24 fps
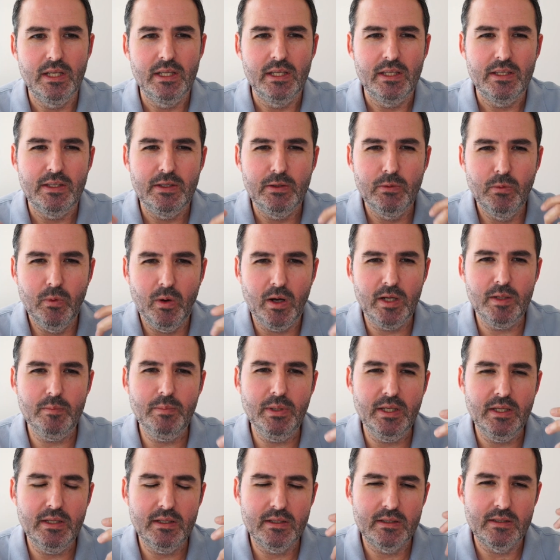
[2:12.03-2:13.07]
you want to
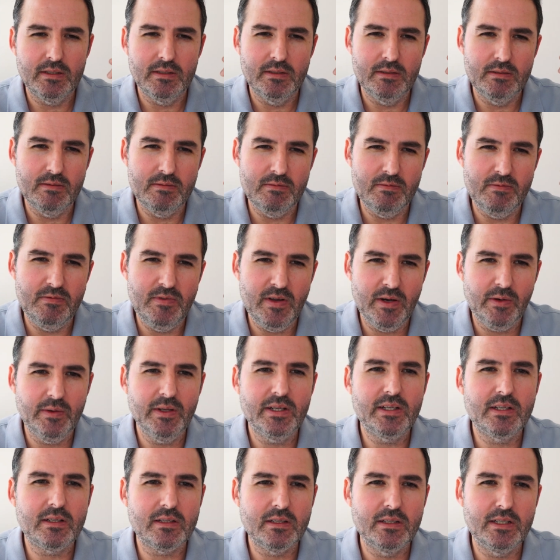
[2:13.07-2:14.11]
be very
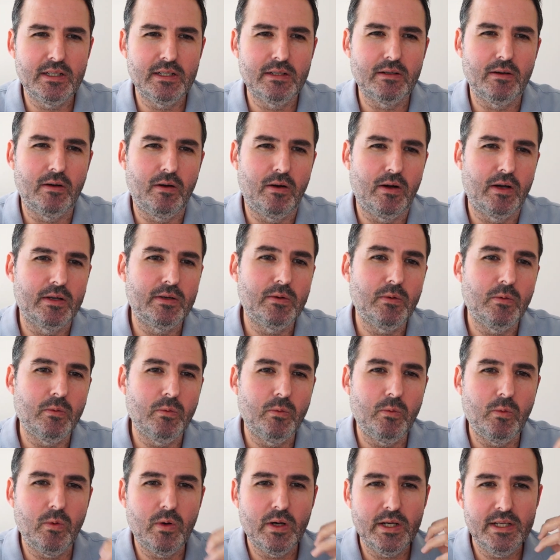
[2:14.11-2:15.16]
clear on
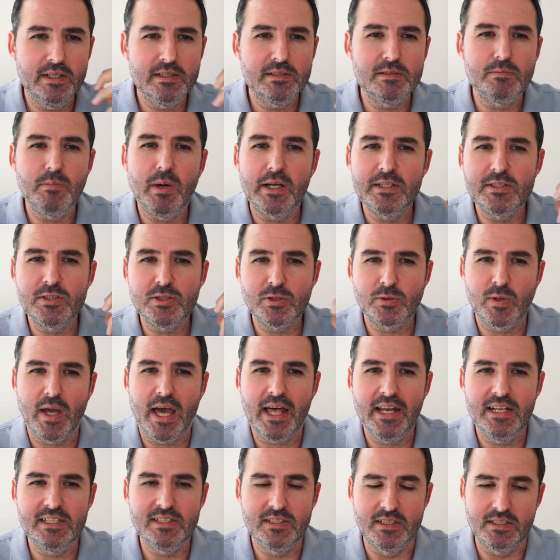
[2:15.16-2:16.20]
what is my
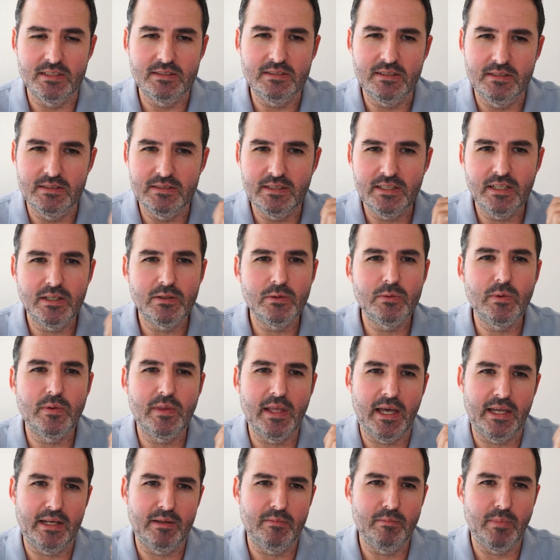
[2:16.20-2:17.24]
strategy to deal with
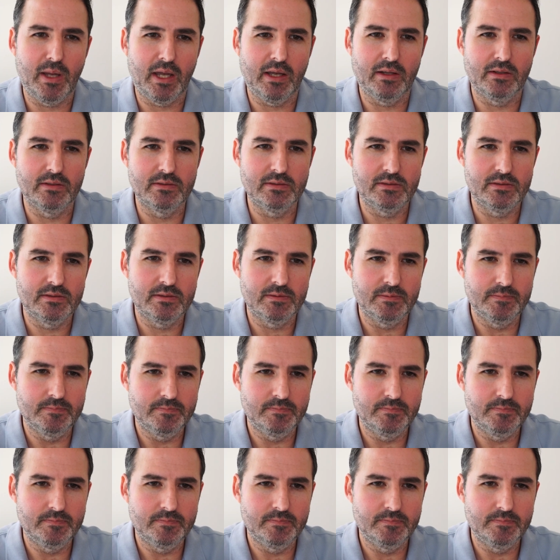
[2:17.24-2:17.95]
that imbalance.